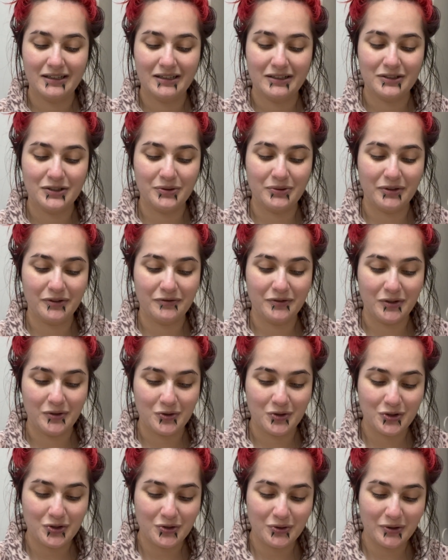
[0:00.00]
do a few
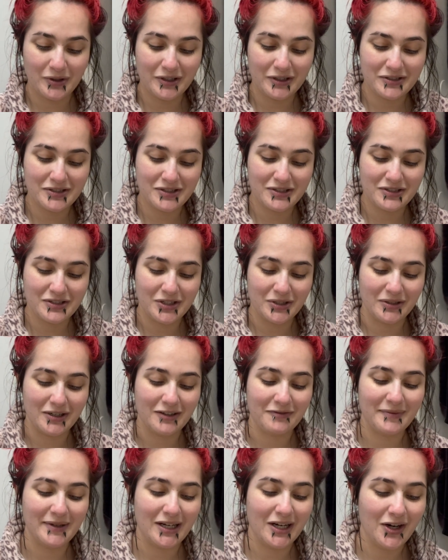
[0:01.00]
shorts, show
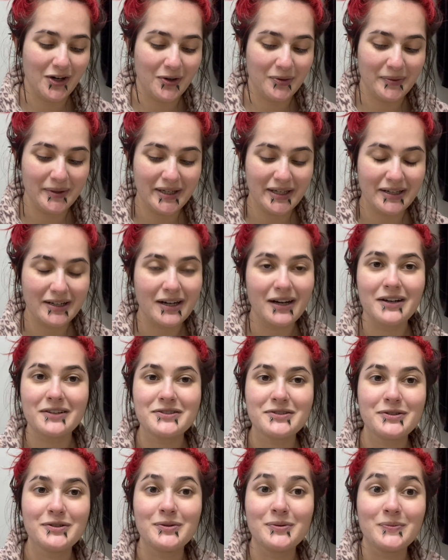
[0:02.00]
off my Halloween
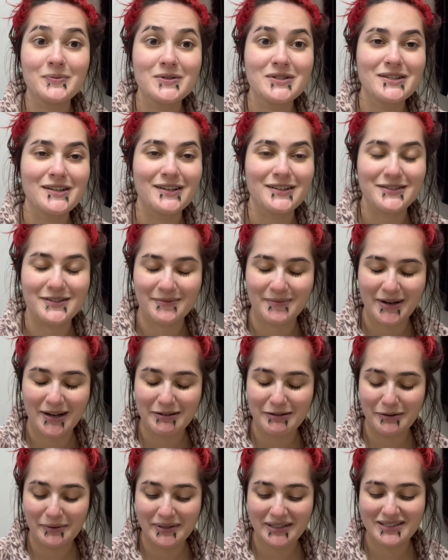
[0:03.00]
costumes, sing some
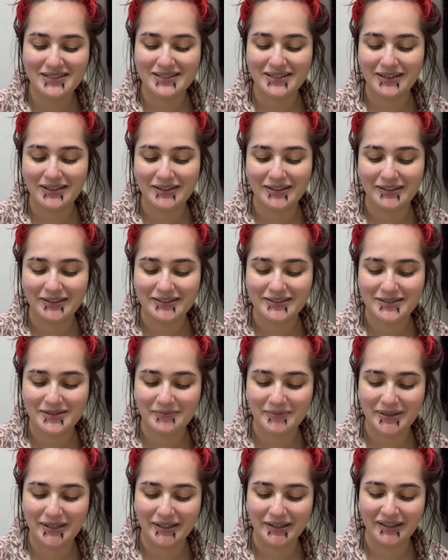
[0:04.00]
Halloween songs,
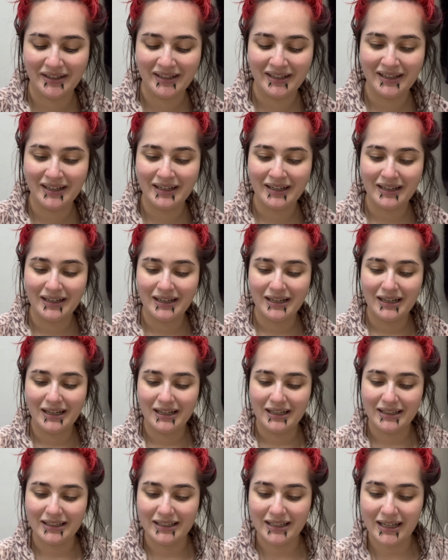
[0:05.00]
but
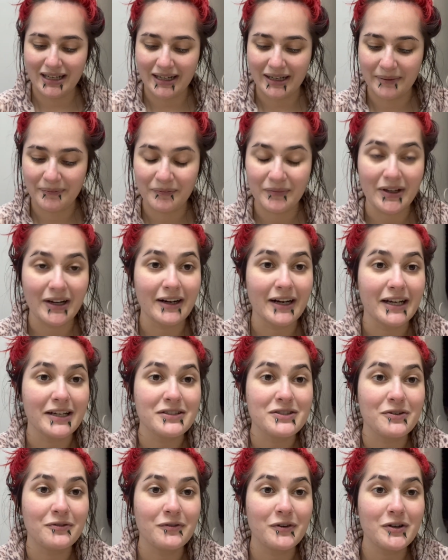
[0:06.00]
yeah. All right,
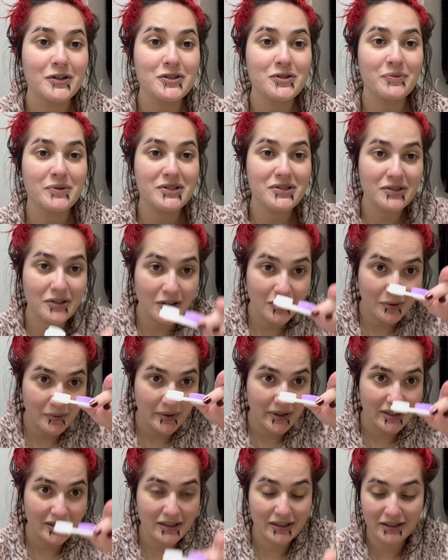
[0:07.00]
so first we start
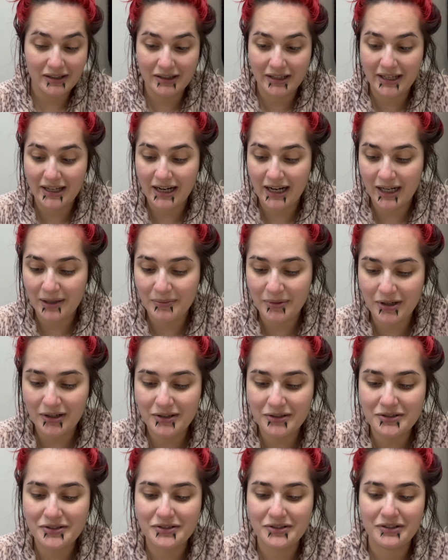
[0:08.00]
with the
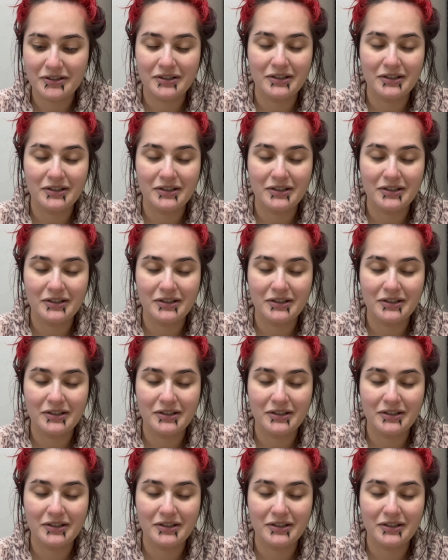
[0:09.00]
eyeballs.